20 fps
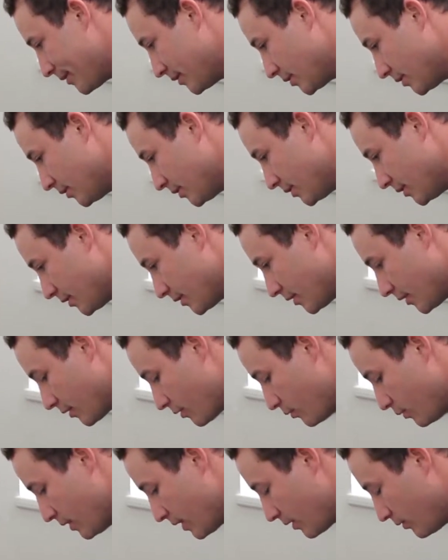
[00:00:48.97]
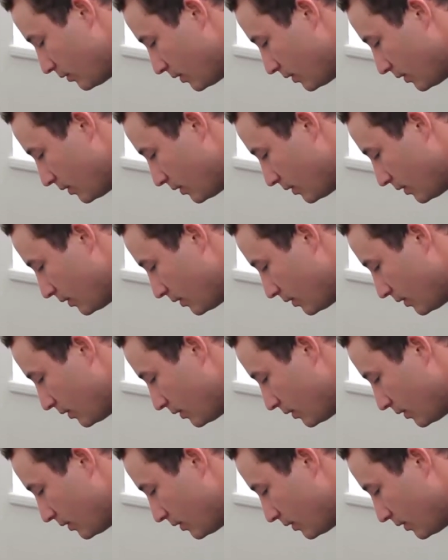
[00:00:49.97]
So it's just a quick